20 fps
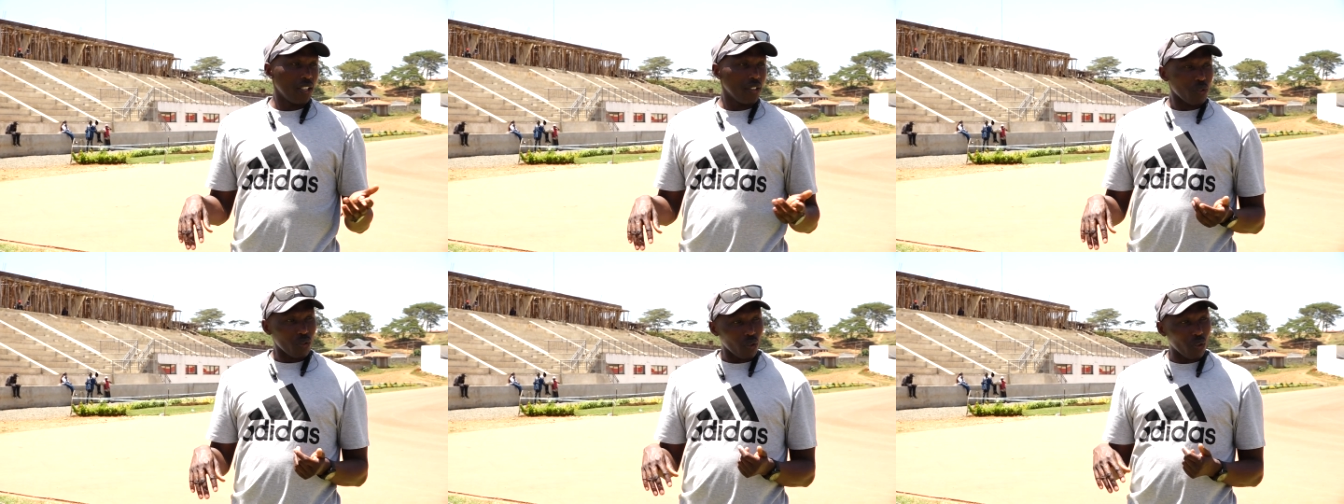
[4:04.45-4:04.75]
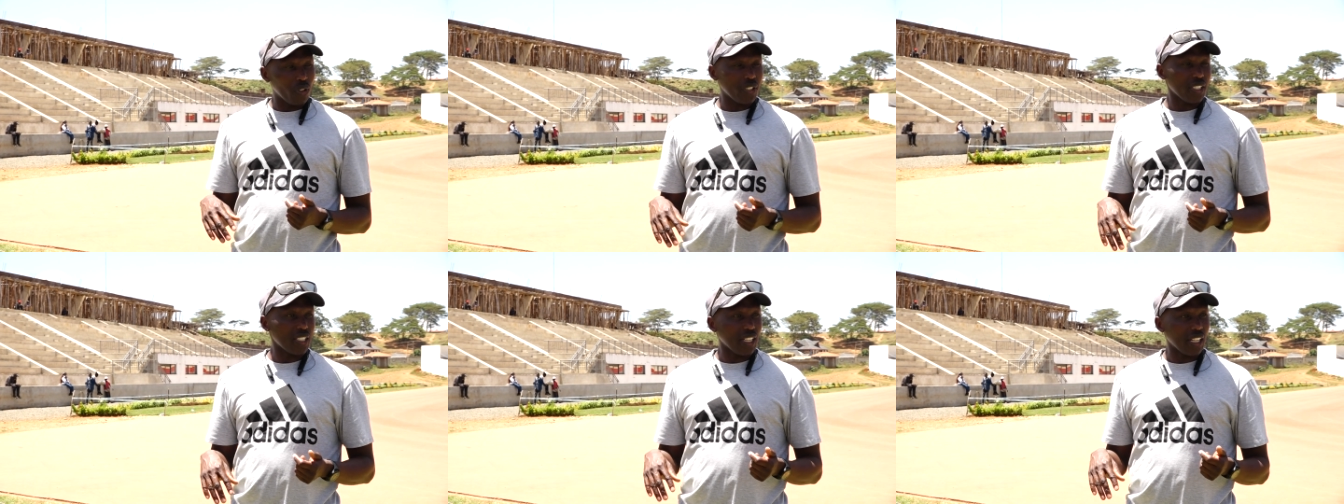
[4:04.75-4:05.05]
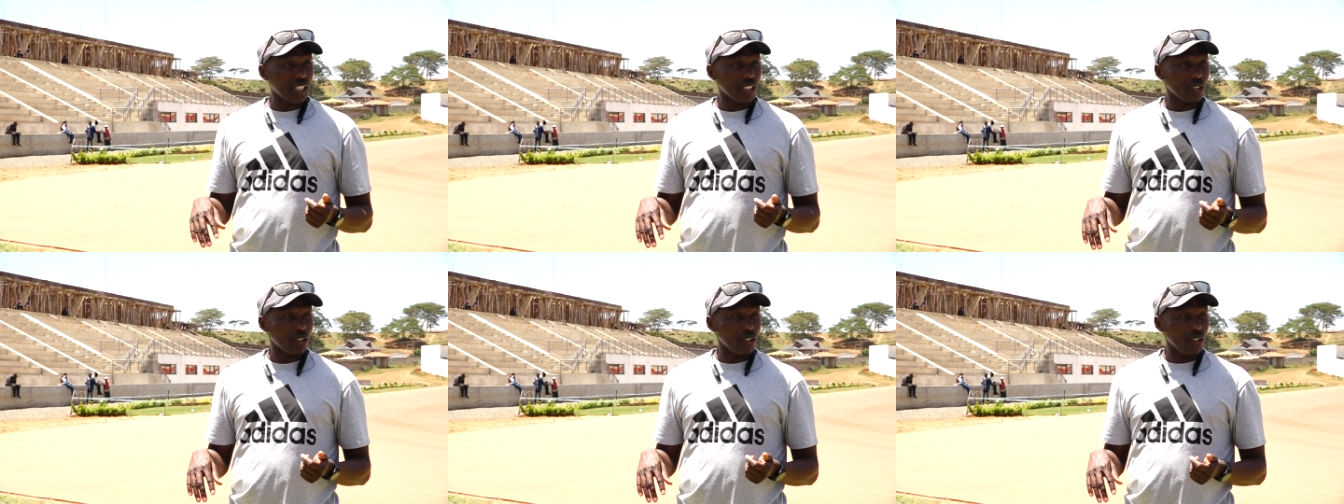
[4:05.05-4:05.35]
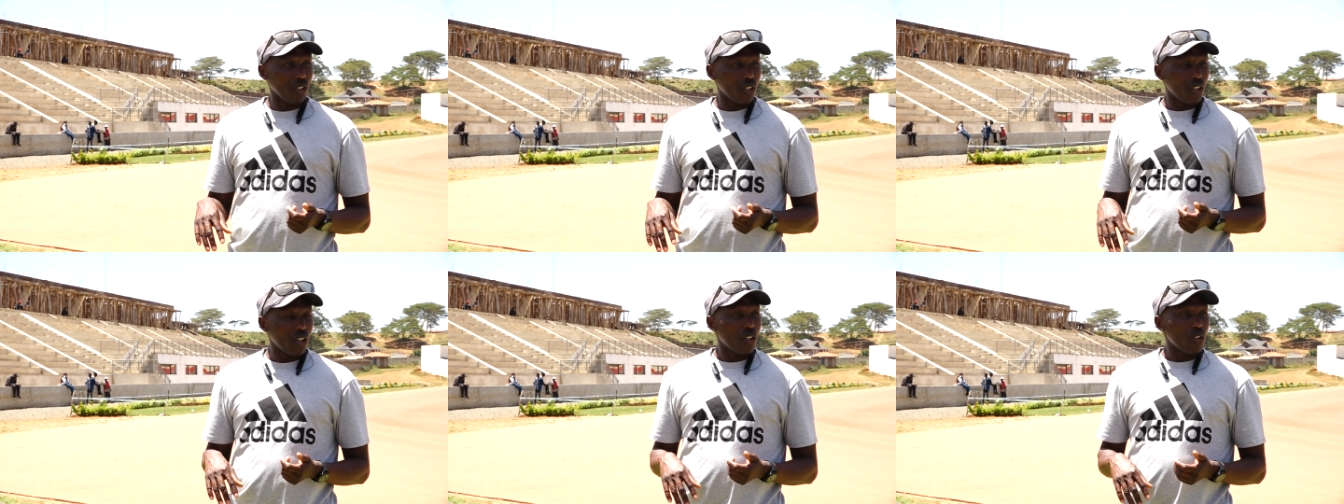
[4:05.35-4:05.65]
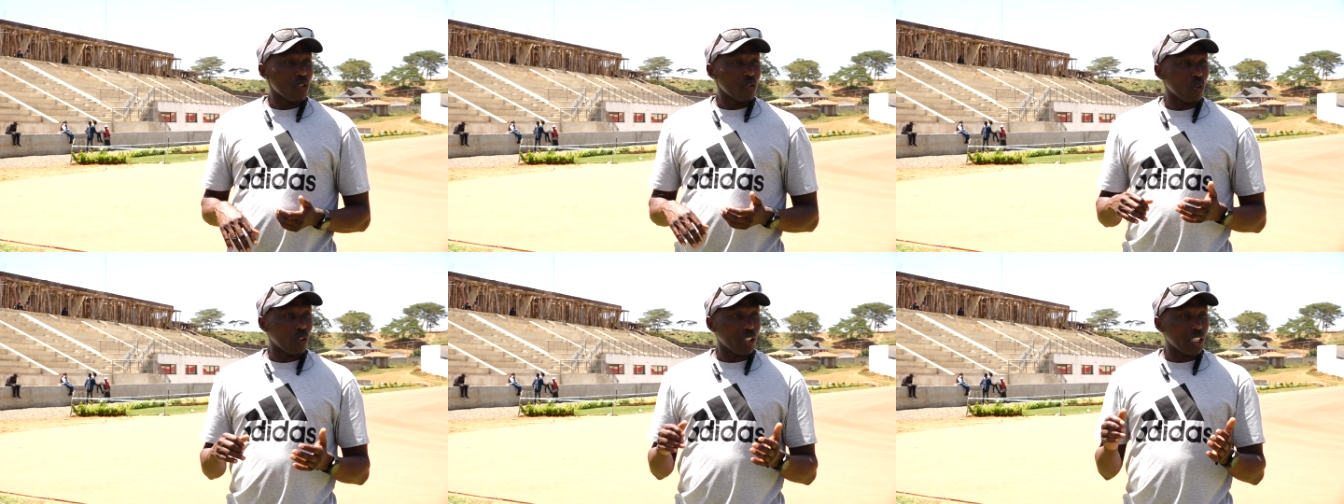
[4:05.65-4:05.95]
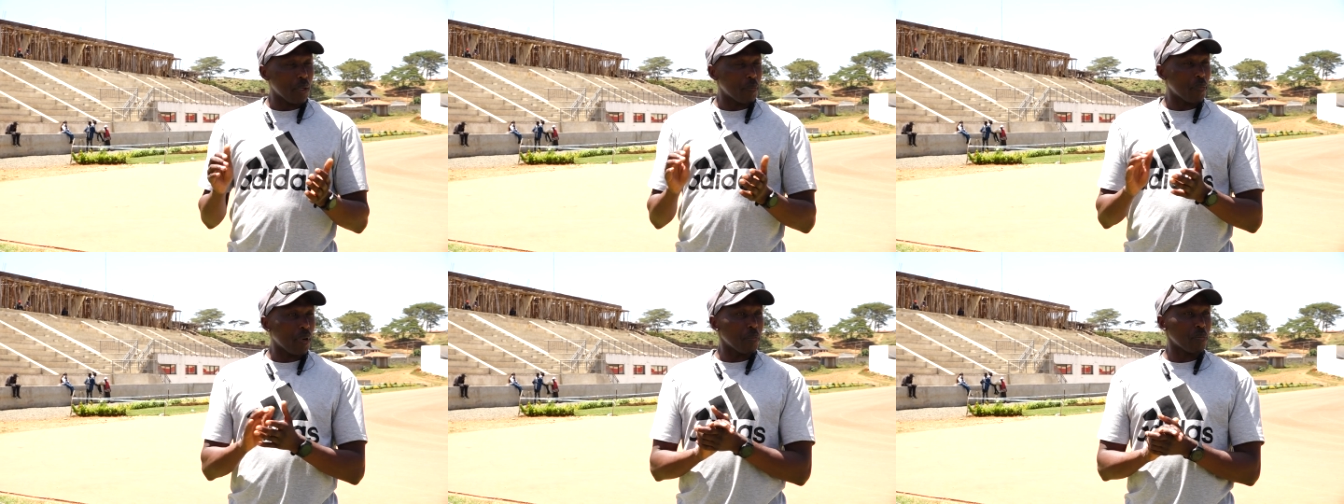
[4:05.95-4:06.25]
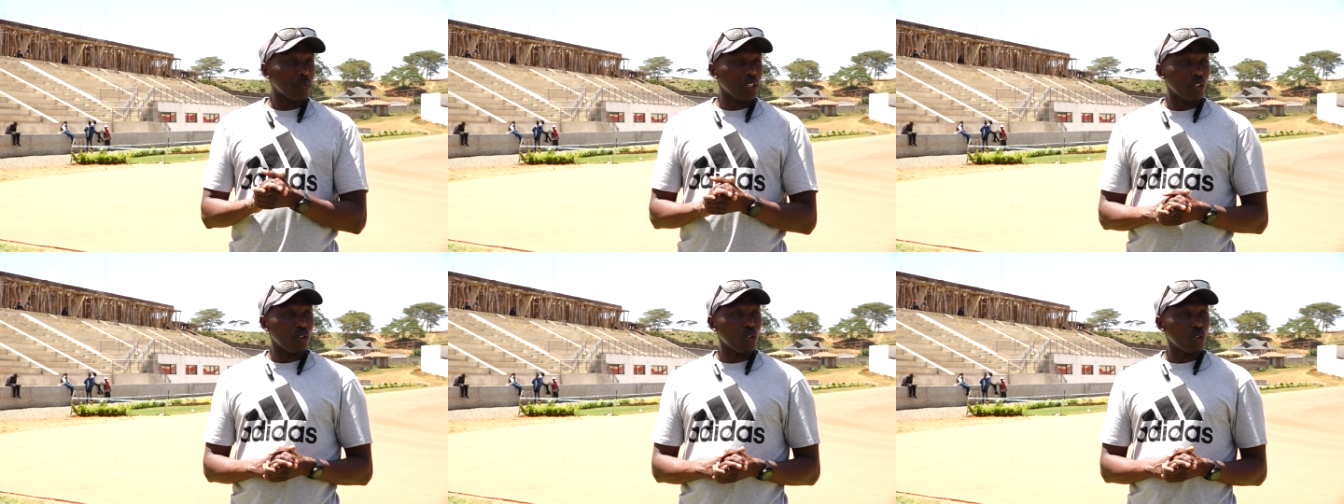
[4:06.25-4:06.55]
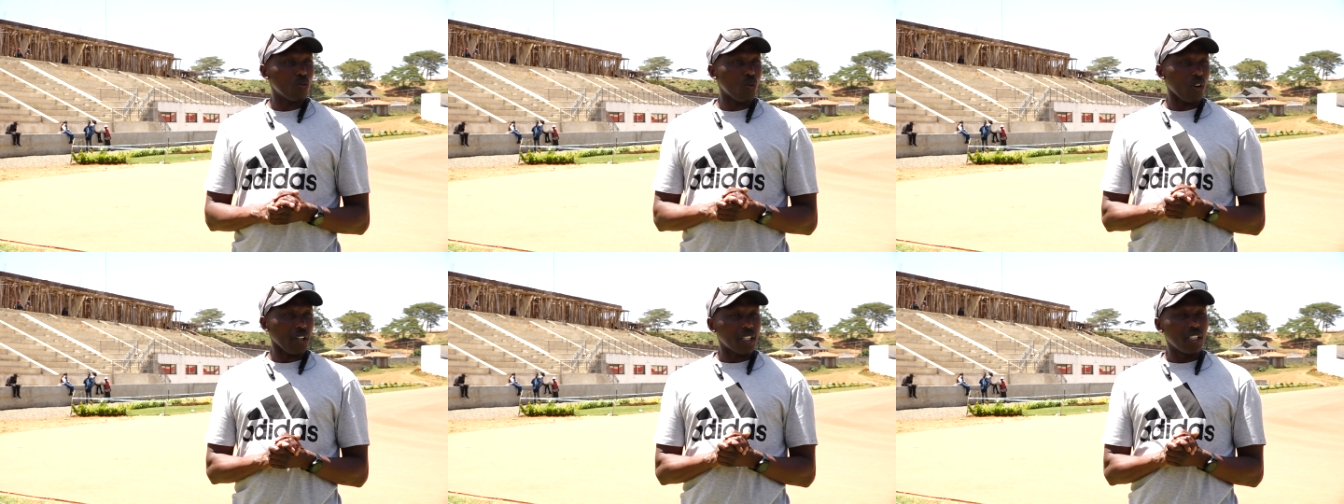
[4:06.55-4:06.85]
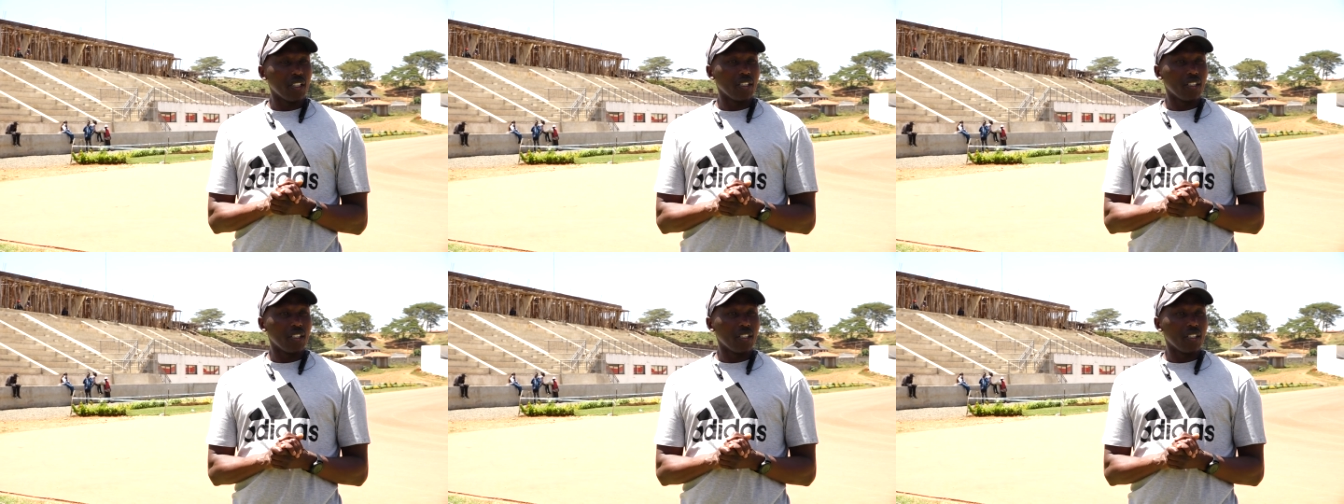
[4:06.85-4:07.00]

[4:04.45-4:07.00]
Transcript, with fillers: So it's like, so keep up the good work.